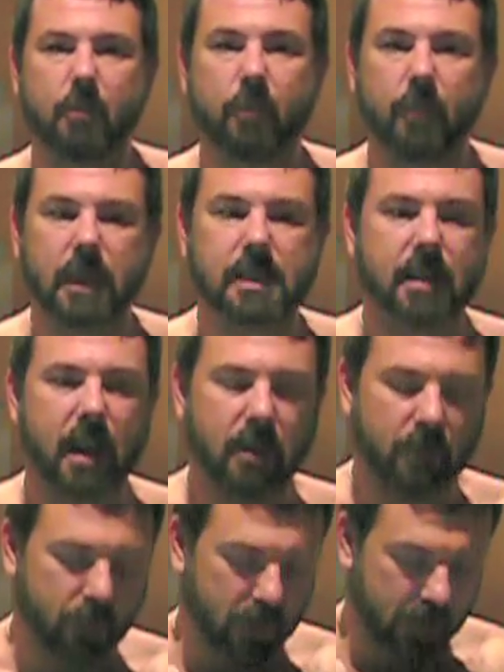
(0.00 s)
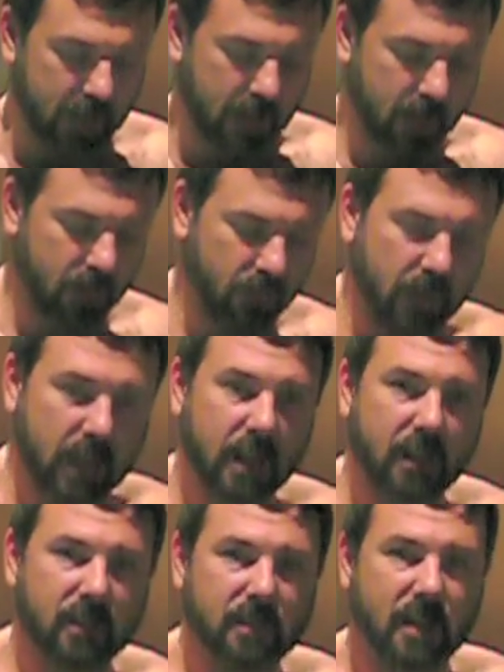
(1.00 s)
It's got a really unique,
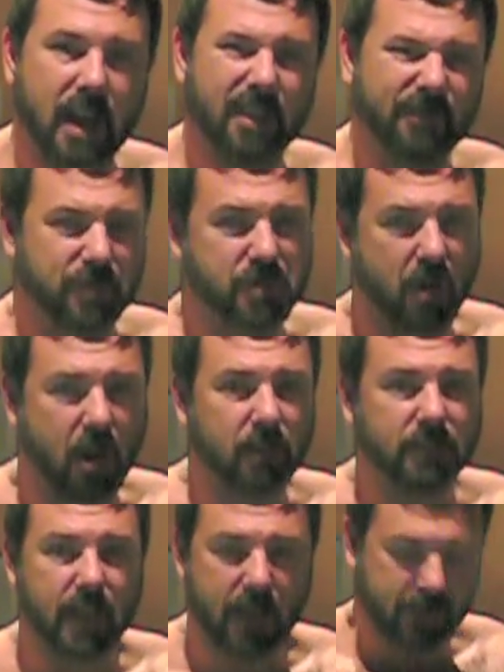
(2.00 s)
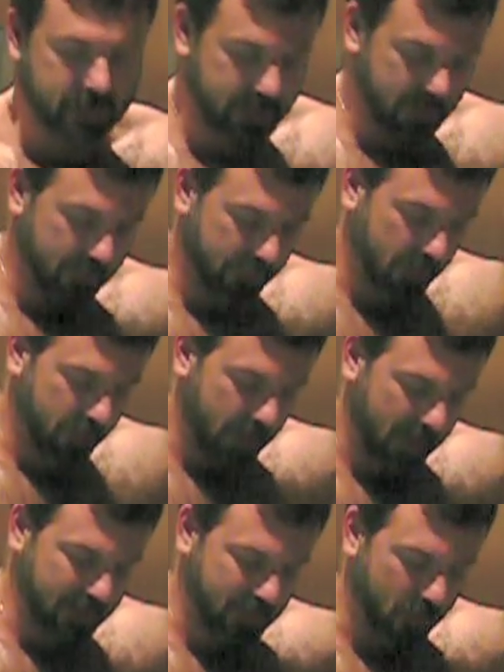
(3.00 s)
kind of strong taste. You
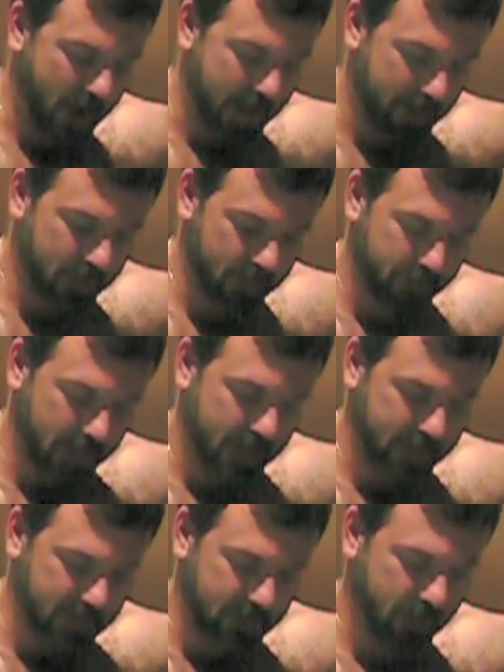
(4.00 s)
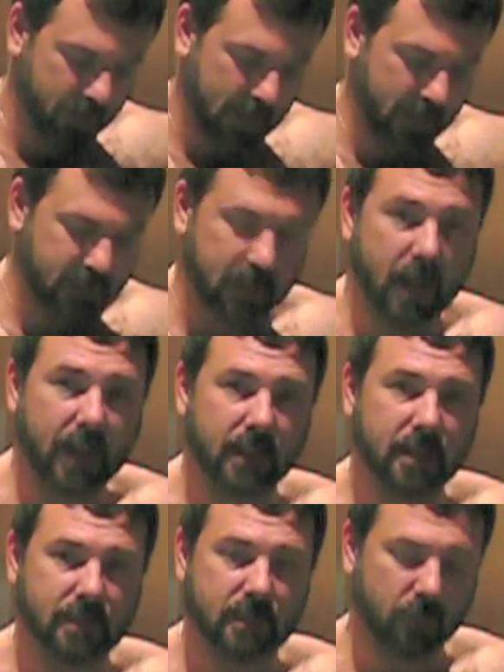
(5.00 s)
think it's white because you think it's light
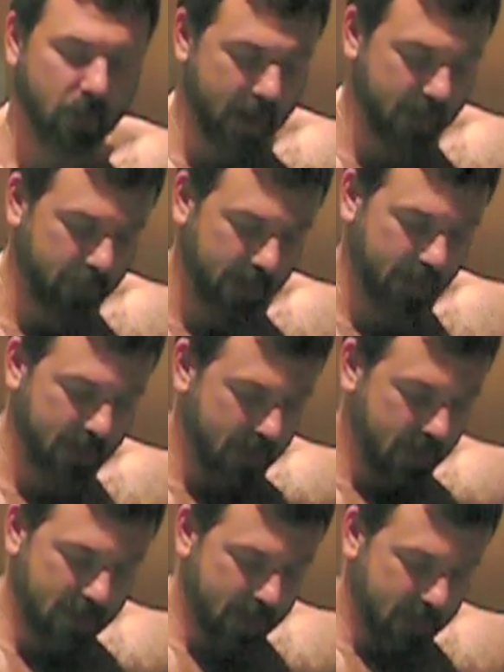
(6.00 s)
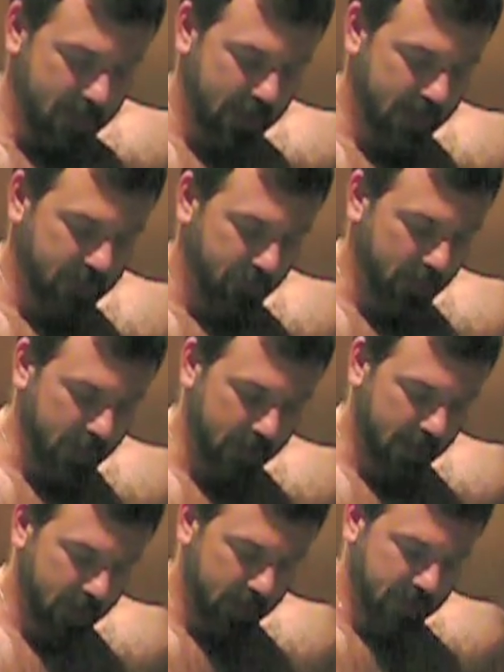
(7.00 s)
because it's white, but it's
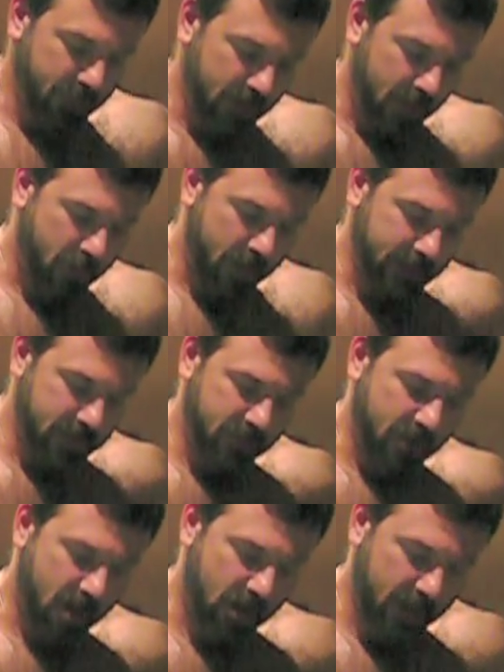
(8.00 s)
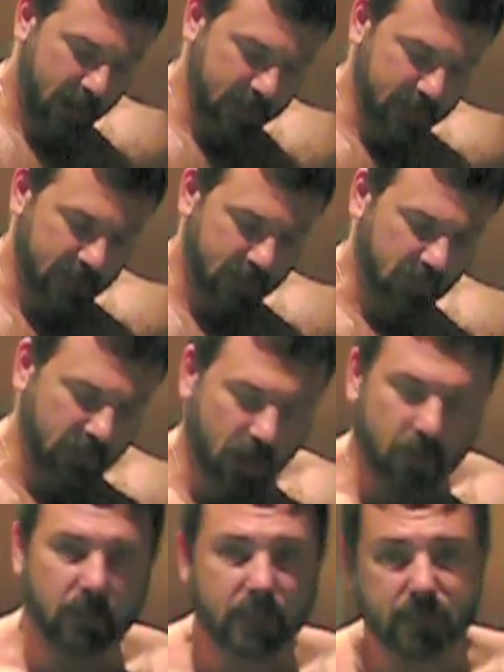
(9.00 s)
really quite strong, and it's a
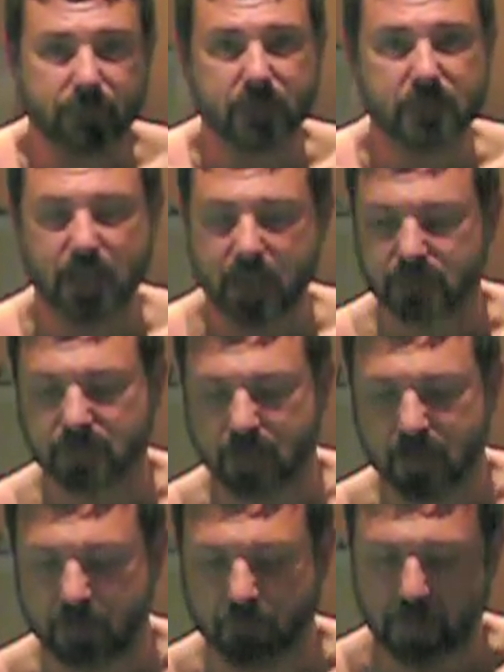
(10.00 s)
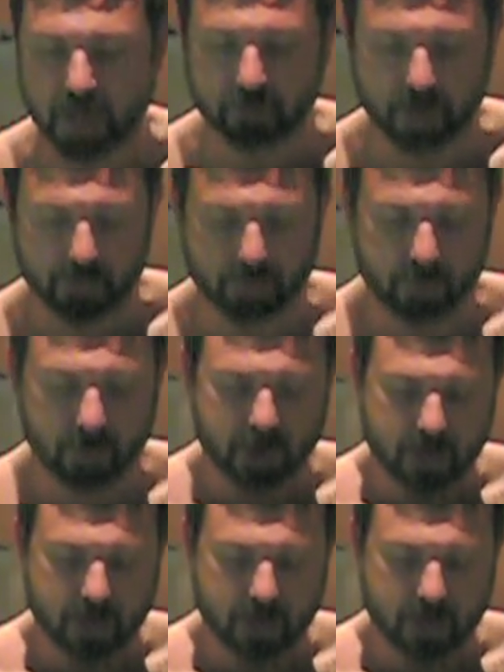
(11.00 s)
totally different taste than black pepper.